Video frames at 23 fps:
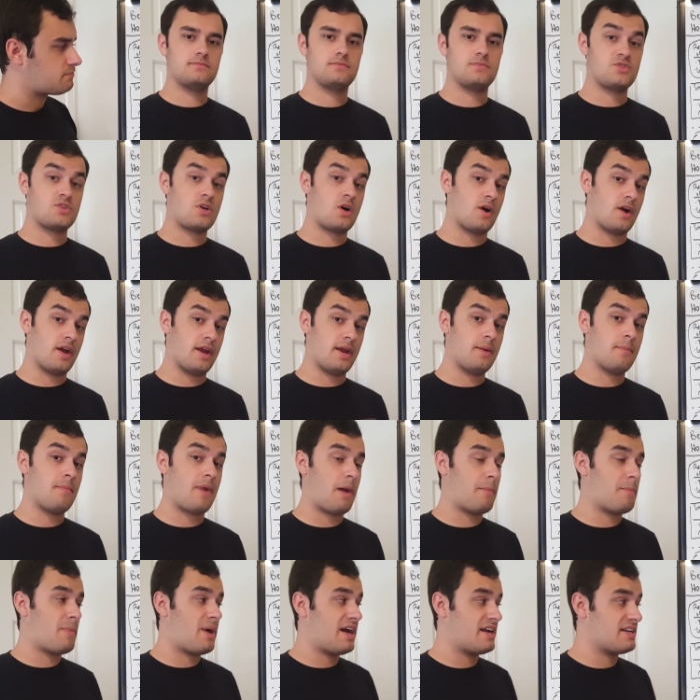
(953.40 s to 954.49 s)
sorry, my
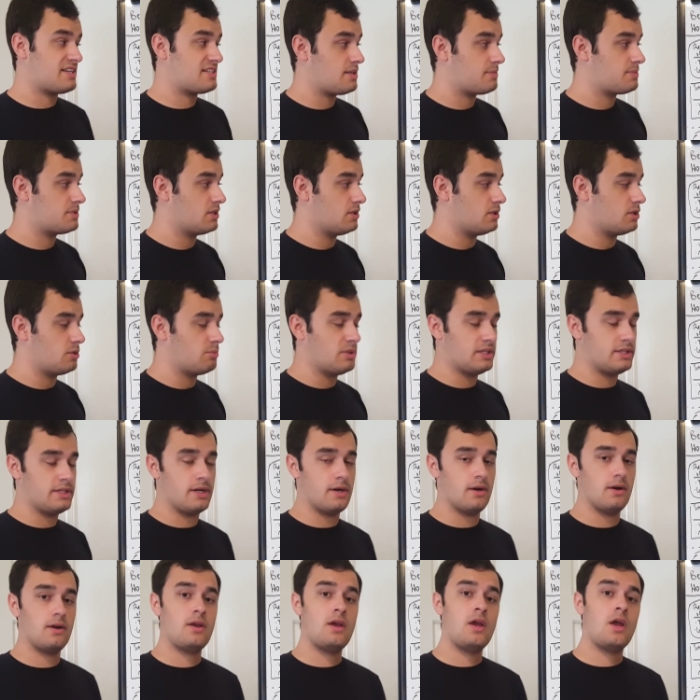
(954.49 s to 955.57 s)
mind slipped a little bit
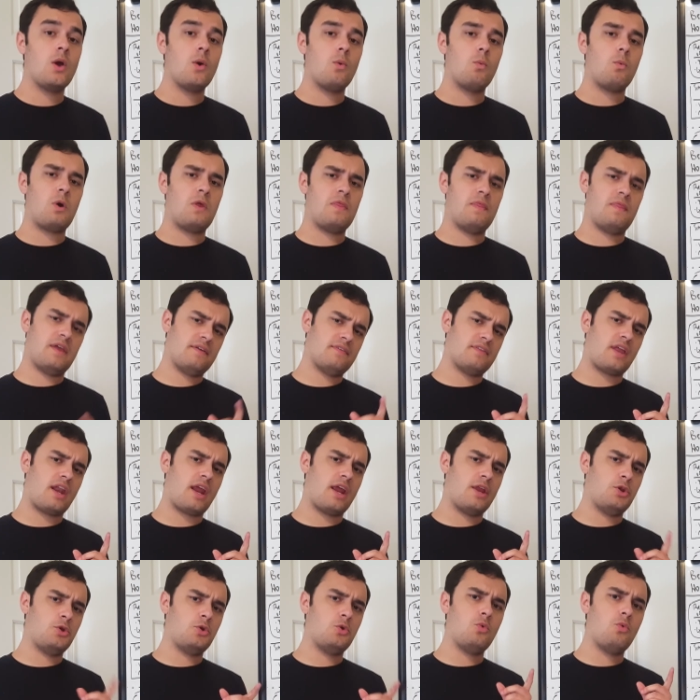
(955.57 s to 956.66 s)
there. One thing that I
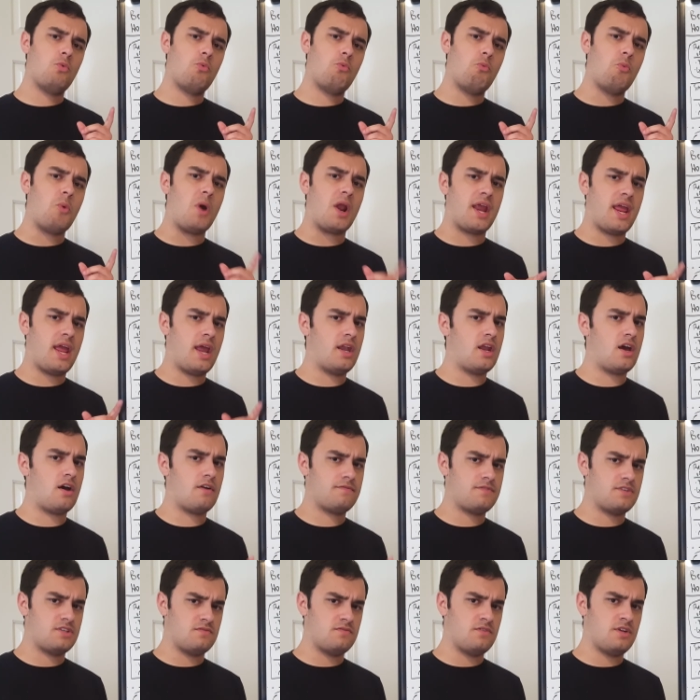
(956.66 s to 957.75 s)
do want to end off
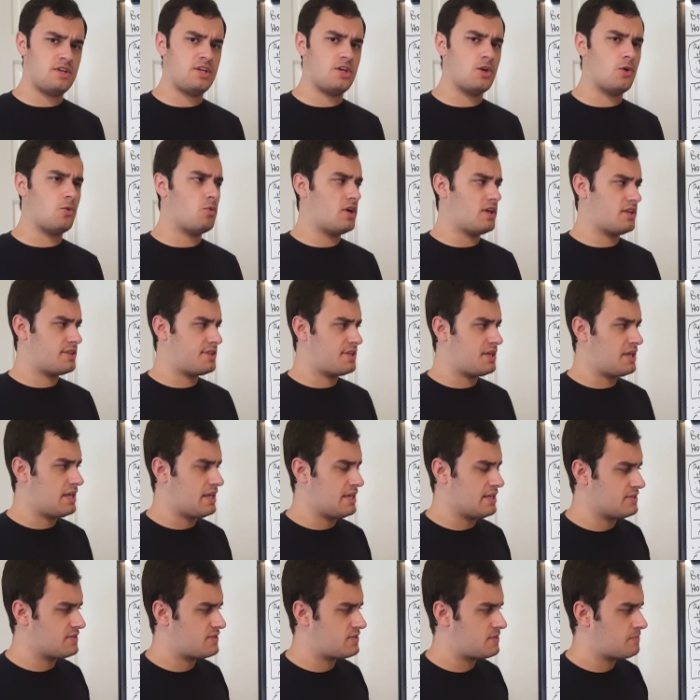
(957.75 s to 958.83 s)
this video with
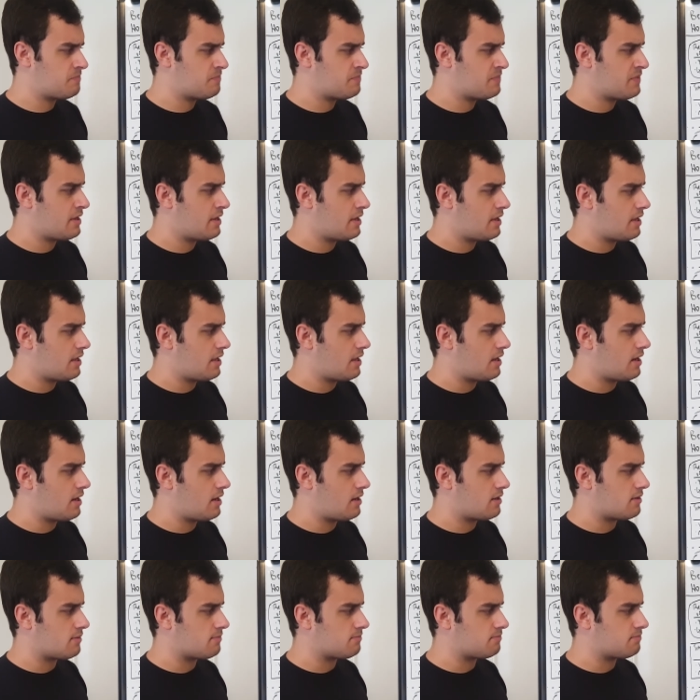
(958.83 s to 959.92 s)
is
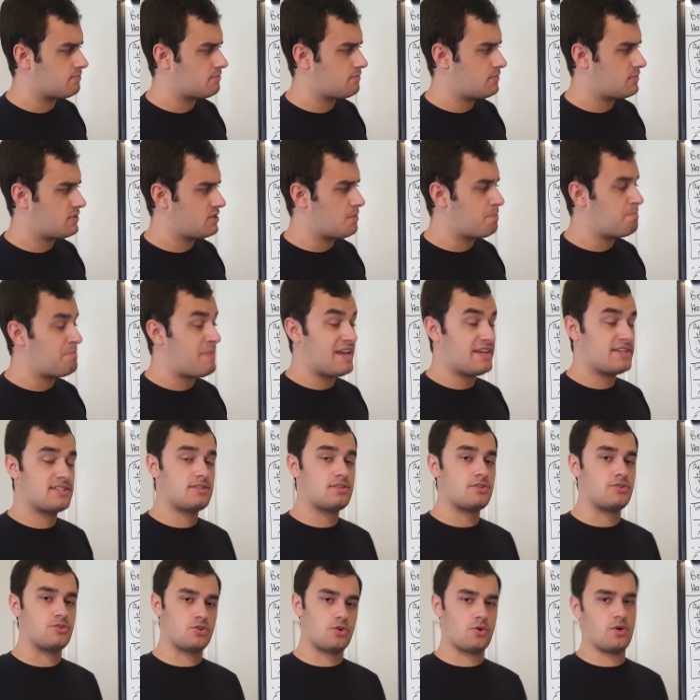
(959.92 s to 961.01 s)
the
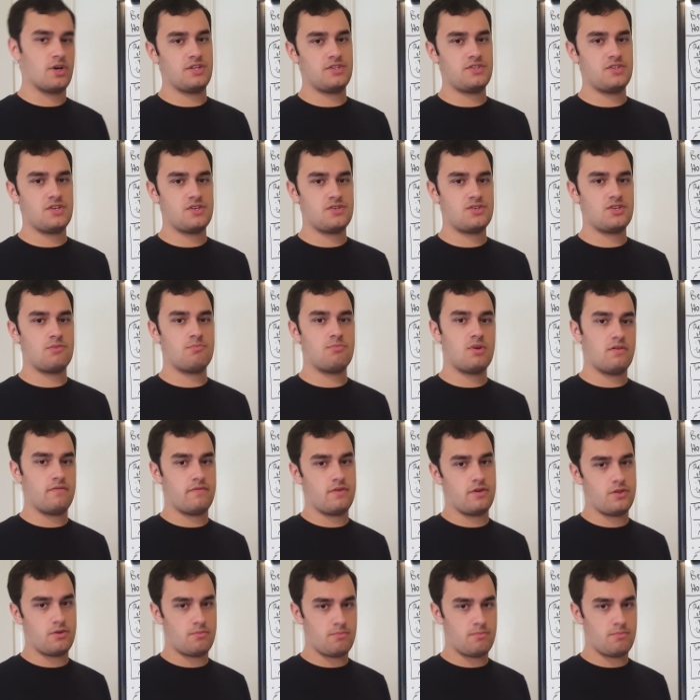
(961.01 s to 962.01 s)
baseless criticism of other